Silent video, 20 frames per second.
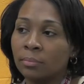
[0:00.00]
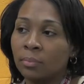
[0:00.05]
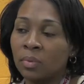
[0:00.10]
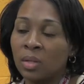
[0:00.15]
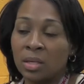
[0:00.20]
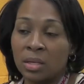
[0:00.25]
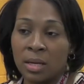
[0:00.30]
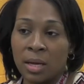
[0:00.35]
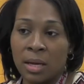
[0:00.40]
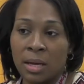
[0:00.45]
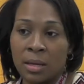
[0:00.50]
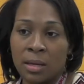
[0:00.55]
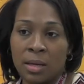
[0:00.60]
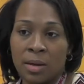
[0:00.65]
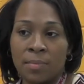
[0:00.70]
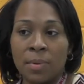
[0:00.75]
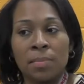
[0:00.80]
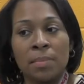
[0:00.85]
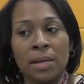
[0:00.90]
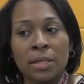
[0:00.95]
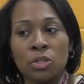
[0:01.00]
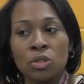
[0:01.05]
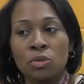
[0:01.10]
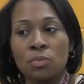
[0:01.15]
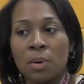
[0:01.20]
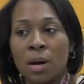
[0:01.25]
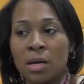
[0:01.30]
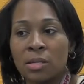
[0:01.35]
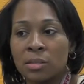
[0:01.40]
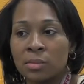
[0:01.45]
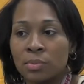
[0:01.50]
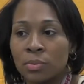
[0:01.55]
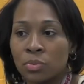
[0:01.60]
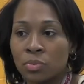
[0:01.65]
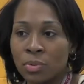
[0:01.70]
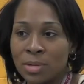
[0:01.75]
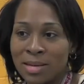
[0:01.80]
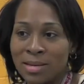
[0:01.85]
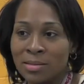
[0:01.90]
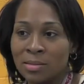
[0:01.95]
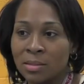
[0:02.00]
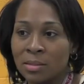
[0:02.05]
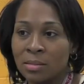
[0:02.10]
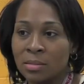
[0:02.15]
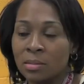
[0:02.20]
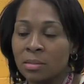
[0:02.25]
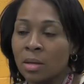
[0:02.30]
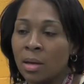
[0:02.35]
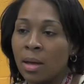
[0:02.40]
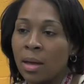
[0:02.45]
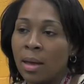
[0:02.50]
Did they give me my 2 possible reasons?